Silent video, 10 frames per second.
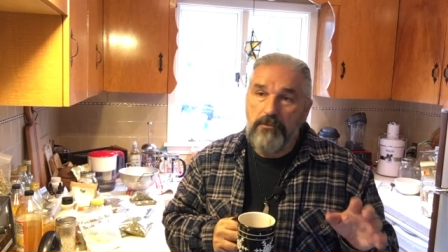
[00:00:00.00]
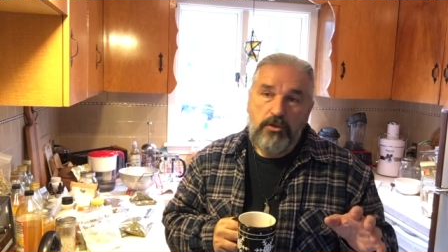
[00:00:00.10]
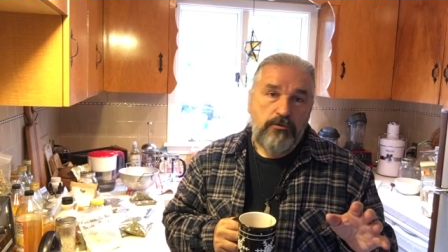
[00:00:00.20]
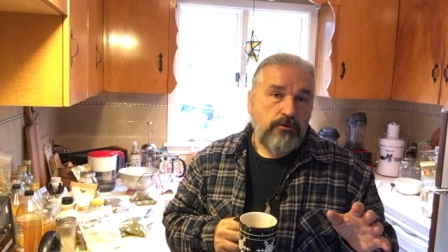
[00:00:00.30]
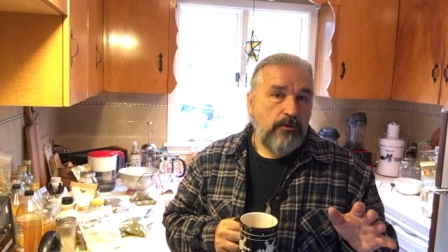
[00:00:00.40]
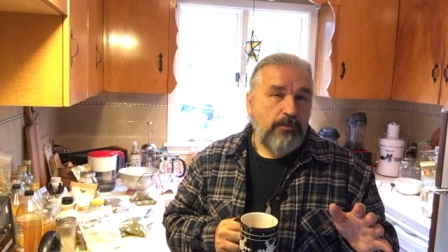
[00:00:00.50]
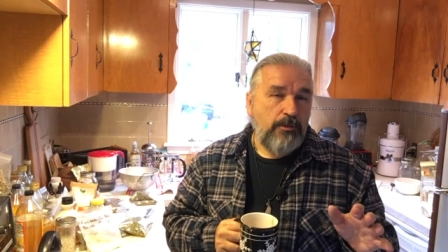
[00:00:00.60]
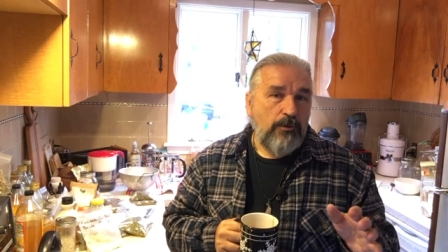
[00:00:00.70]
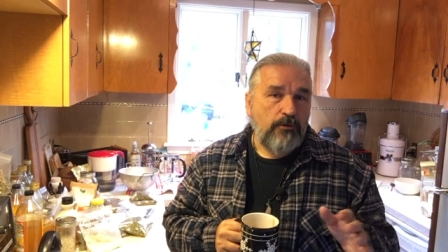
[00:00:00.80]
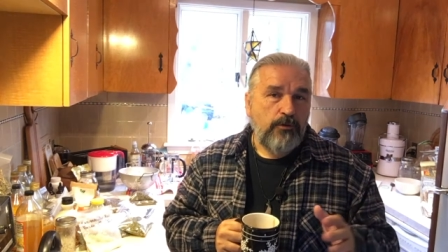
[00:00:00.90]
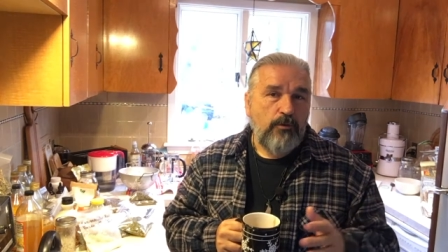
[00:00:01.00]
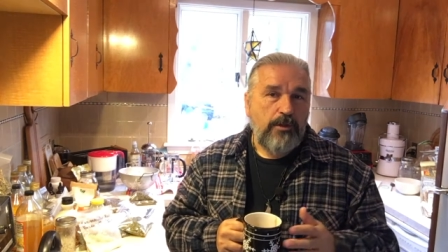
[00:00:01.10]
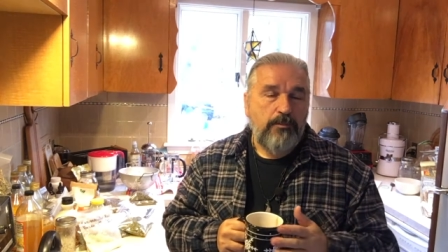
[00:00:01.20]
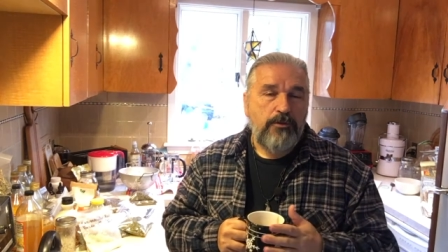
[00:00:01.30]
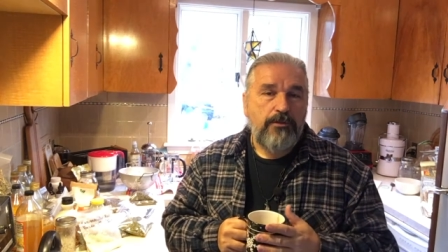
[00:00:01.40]
could, should be about
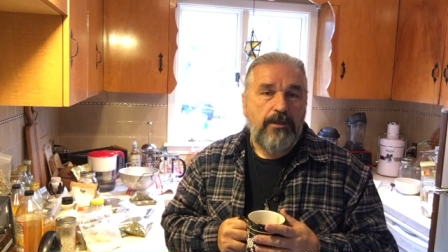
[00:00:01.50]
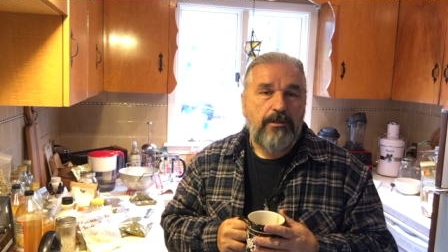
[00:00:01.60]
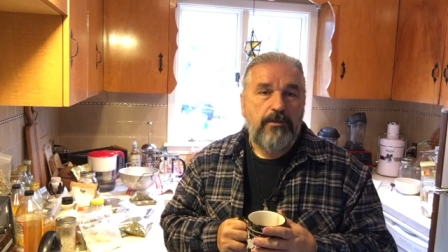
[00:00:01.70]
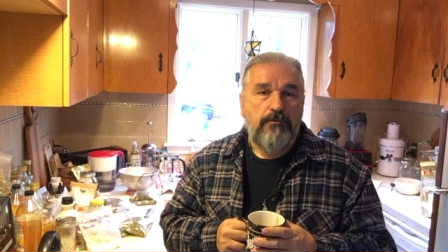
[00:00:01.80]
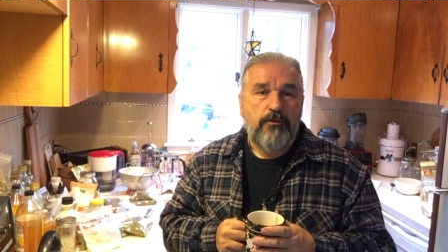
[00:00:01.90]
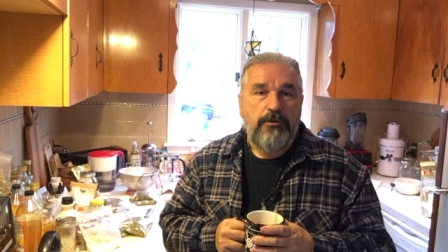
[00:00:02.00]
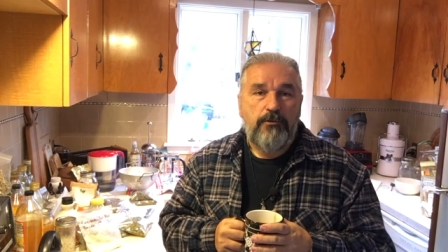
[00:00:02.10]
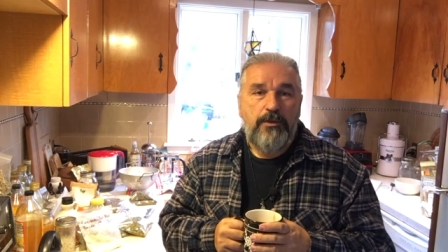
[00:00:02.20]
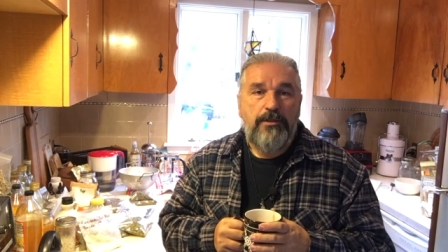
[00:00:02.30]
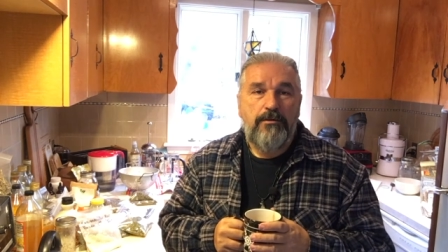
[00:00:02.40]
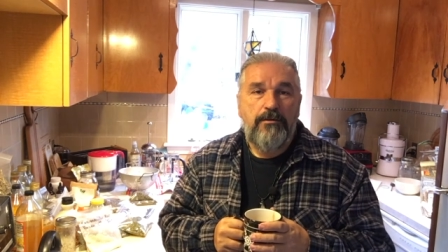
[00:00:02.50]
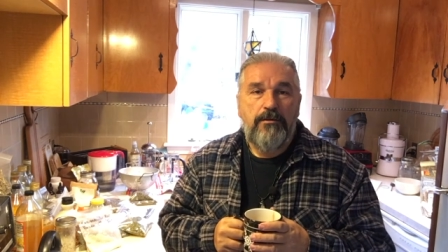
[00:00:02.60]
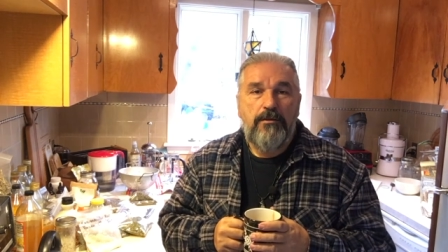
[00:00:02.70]
20% of what you eat.